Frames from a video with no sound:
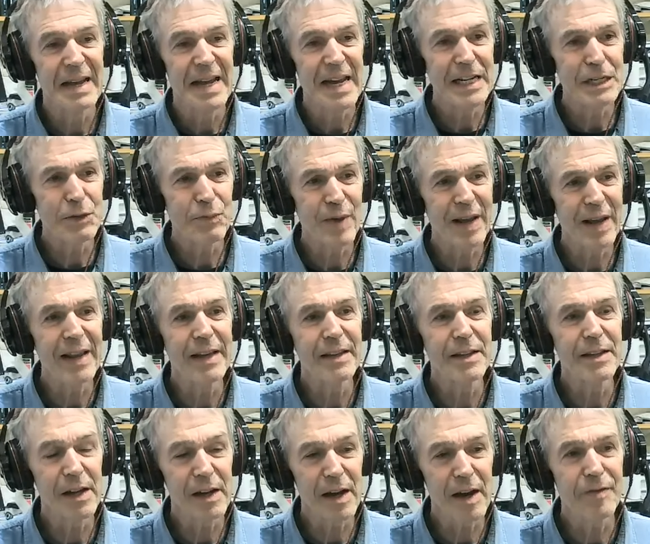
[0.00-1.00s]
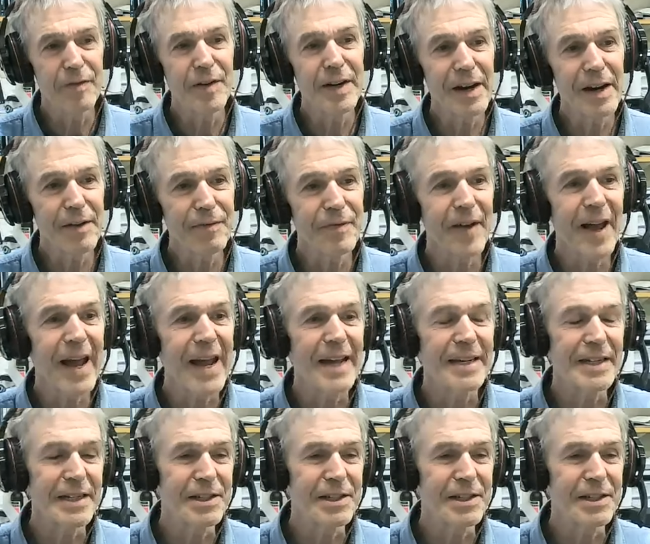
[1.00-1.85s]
is willing to cover their face.